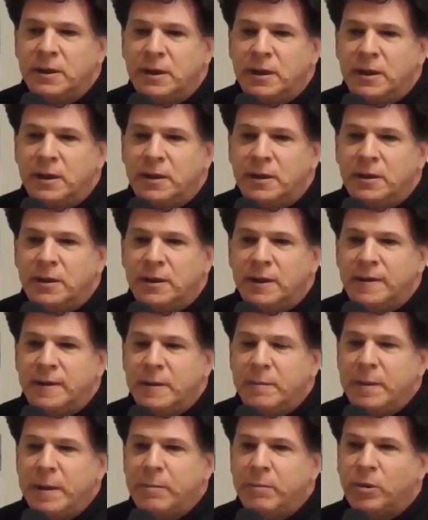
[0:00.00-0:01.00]
I
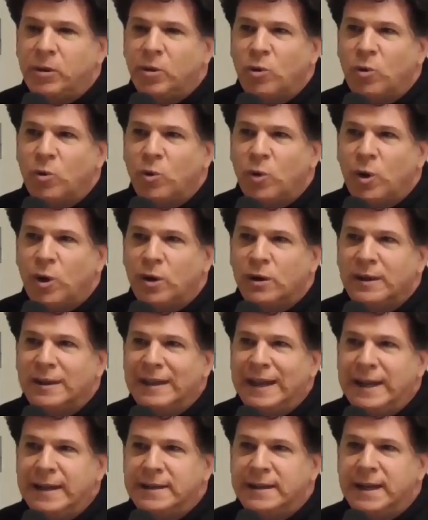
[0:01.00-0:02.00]
think people are
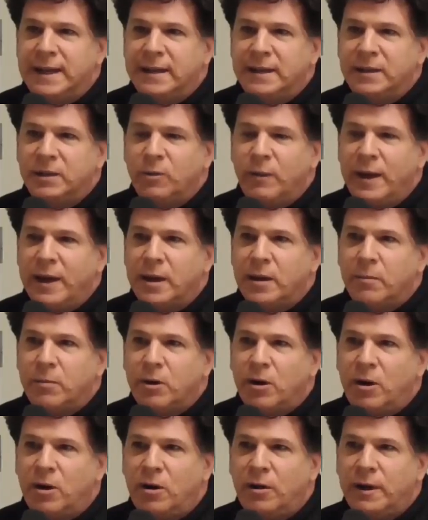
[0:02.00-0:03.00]
late getting the wake-up
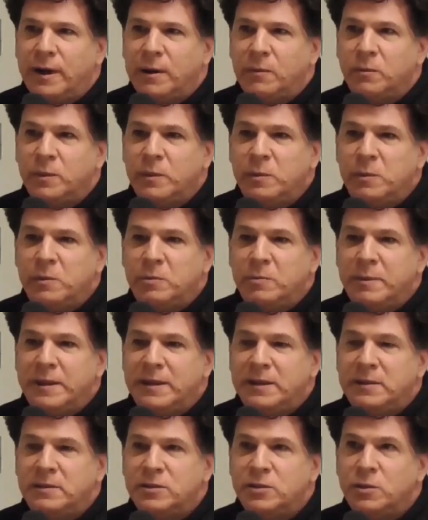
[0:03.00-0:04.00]
call, and we would
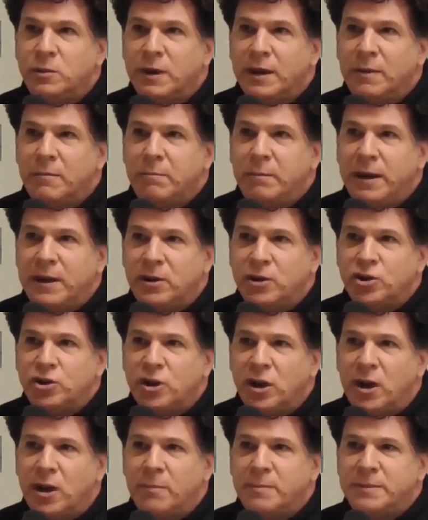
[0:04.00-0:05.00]
be doing a better
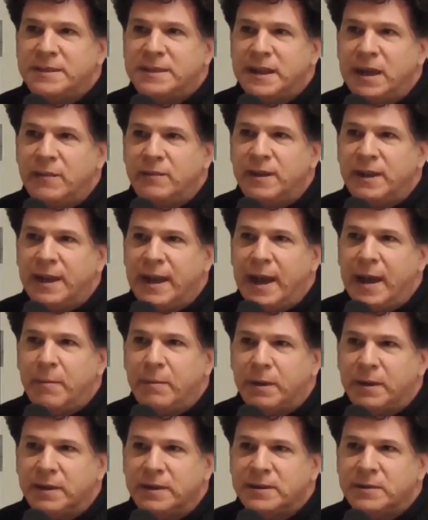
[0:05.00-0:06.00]
job saving
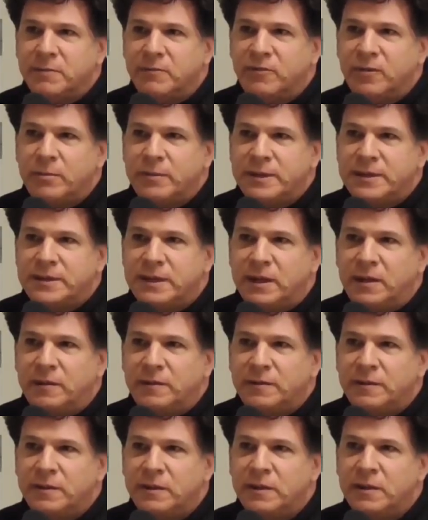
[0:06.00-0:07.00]
capitalism from
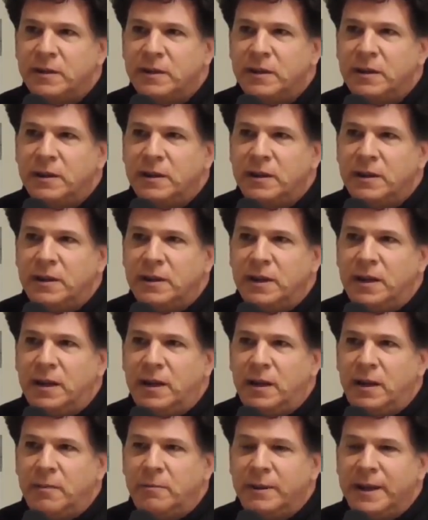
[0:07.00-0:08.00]
itself
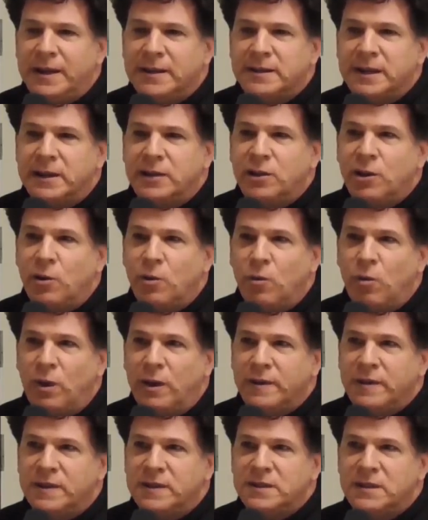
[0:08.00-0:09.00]
because I don't
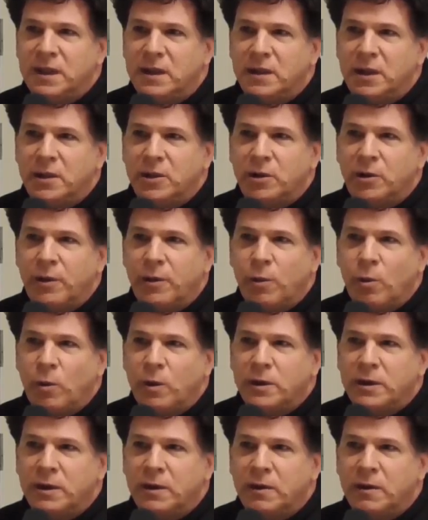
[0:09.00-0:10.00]
want this done under
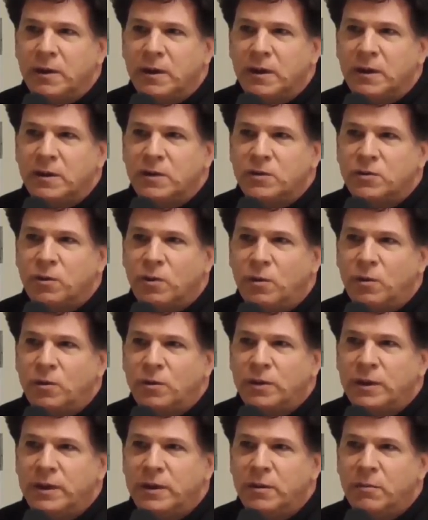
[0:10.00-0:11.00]
authoritarian
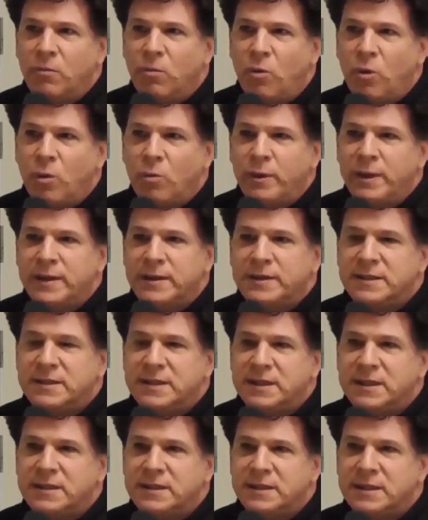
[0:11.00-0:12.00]
control. And the more we
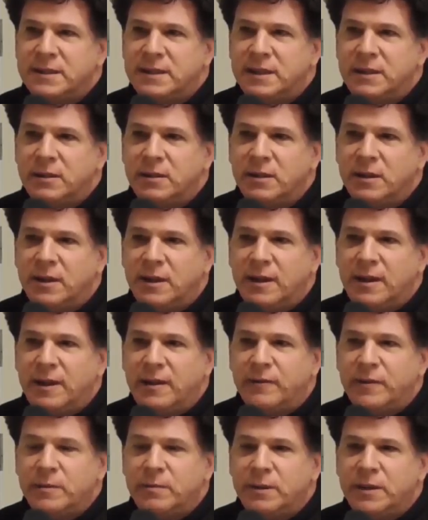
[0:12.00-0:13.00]
insist that
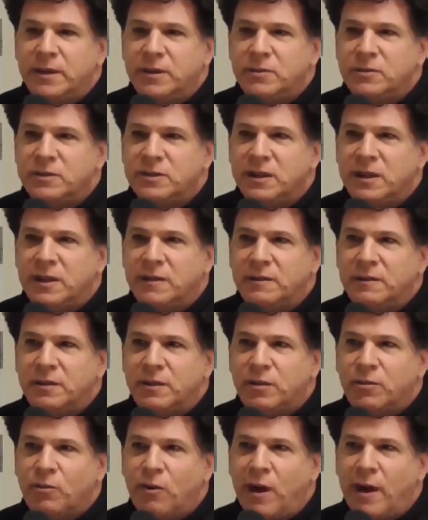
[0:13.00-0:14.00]
everybody who's not
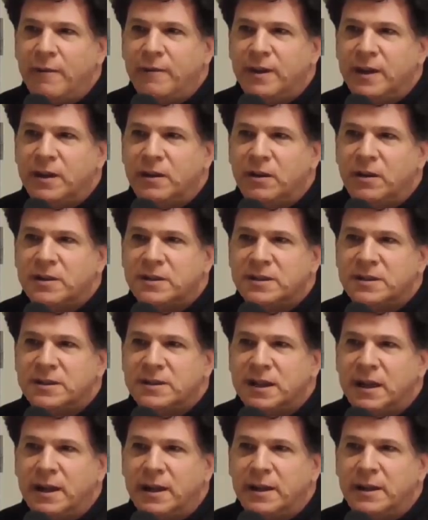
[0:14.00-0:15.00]
thriving in our
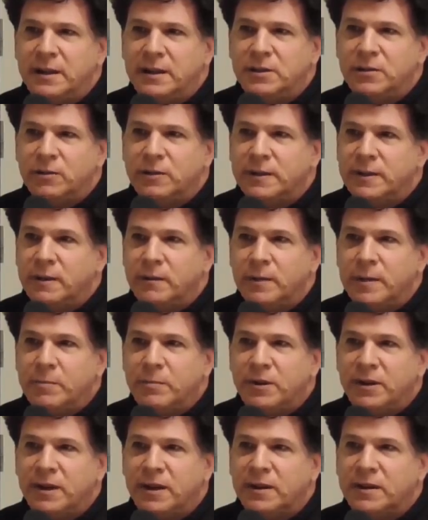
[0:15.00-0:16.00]
society during their
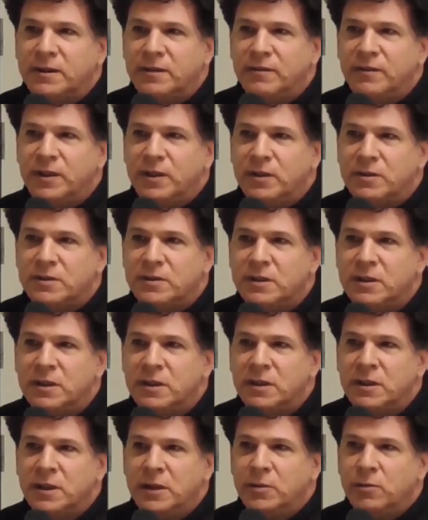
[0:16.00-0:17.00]
reproductive years
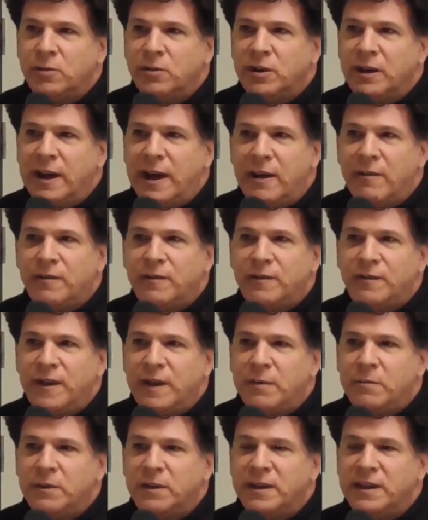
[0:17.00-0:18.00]
in order to have a
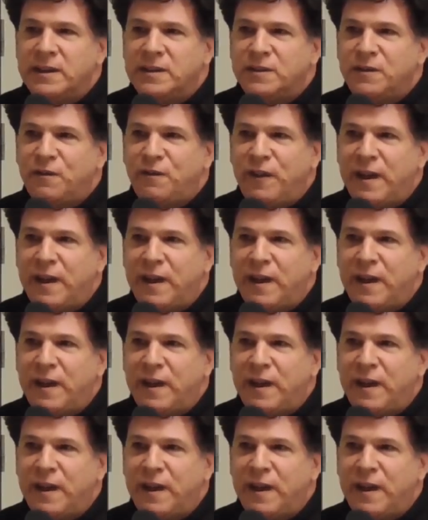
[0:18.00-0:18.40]
family is